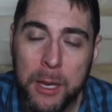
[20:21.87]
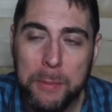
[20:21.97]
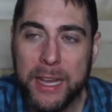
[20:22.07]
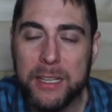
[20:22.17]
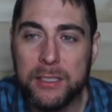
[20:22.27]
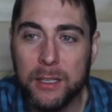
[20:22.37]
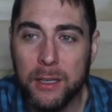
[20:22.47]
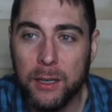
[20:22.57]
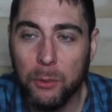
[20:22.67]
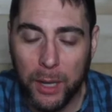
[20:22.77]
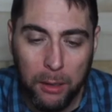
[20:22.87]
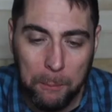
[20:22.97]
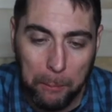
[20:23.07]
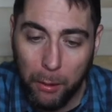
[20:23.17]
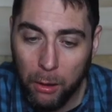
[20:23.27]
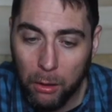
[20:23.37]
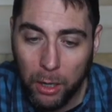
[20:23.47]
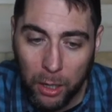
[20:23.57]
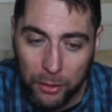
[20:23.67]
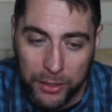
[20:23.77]
Because, well, Paul
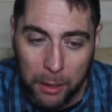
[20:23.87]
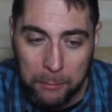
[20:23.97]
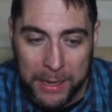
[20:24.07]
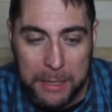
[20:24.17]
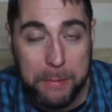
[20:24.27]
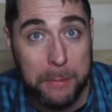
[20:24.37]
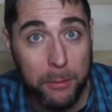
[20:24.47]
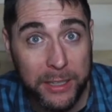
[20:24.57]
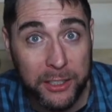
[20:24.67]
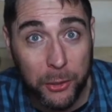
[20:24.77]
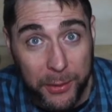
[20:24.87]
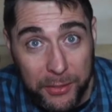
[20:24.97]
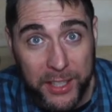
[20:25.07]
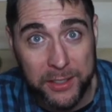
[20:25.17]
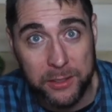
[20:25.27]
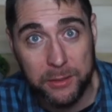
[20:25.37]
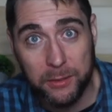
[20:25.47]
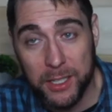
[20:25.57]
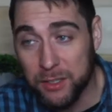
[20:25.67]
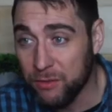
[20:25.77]
calls out many people in Corinthians.
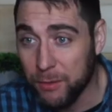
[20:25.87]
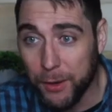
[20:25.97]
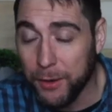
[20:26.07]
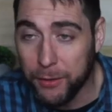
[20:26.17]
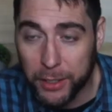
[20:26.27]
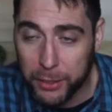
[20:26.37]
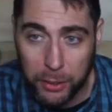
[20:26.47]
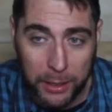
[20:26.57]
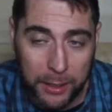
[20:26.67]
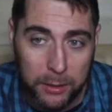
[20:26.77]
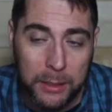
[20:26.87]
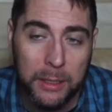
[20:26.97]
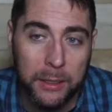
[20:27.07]
That's a very, very good letter.